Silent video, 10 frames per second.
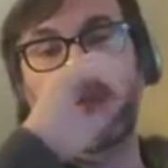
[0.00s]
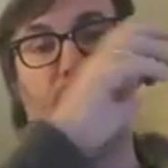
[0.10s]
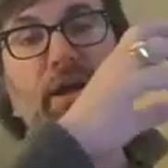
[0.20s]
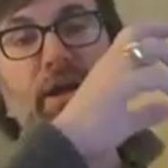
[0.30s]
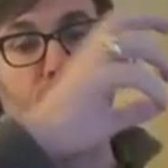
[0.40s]

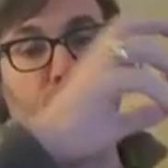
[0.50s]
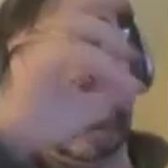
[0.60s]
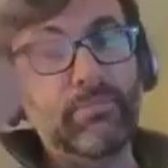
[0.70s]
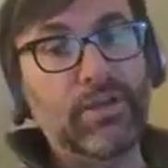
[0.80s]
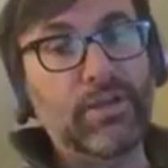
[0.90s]
are common
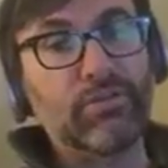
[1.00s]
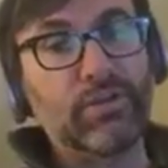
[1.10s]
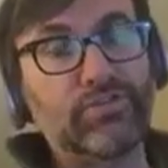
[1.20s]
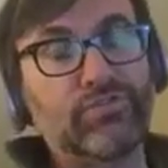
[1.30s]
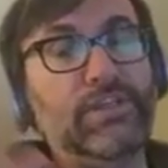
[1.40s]
across
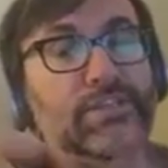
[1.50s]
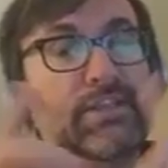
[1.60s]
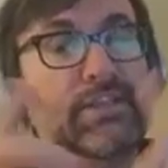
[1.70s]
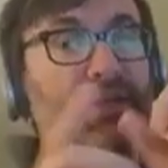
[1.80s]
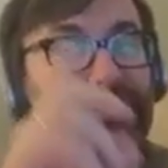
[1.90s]
trees, and
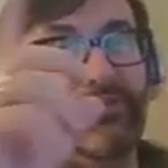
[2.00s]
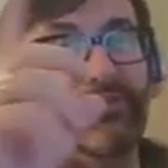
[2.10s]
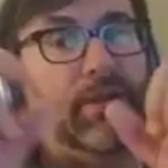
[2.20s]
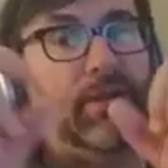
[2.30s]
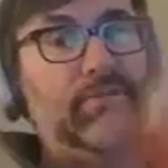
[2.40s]
each of them
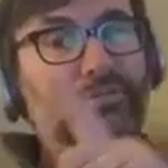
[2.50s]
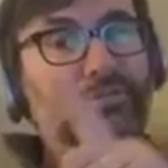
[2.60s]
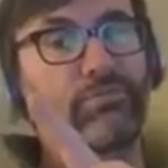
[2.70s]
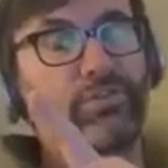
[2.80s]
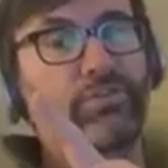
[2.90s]
have their own
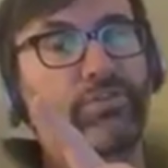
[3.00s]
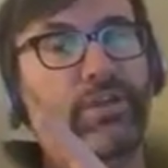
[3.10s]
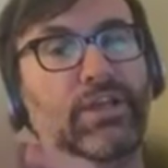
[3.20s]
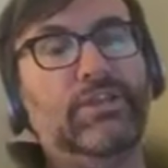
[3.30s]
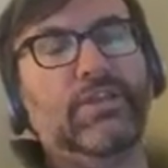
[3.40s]
unique
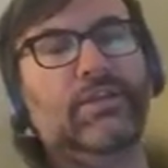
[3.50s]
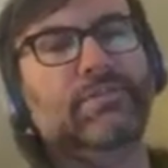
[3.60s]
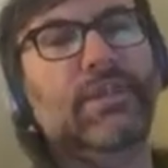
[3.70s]
things.